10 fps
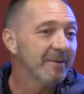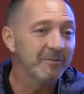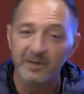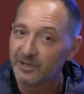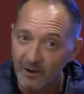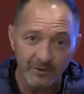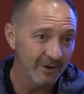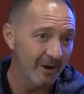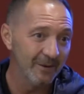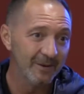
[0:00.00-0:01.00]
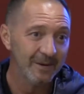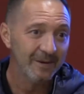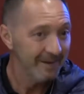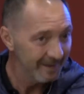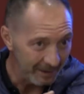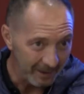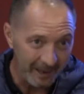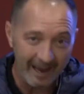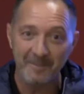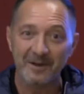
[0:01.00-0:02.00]
But we don't know
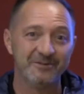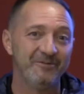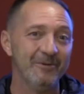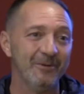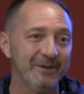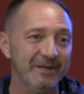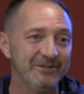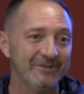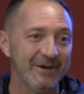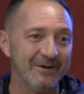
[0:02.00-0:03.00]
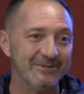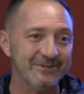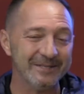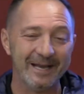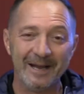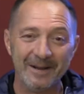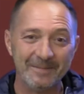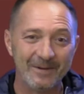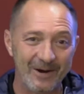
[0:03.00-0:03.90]
how much fuel each of those um,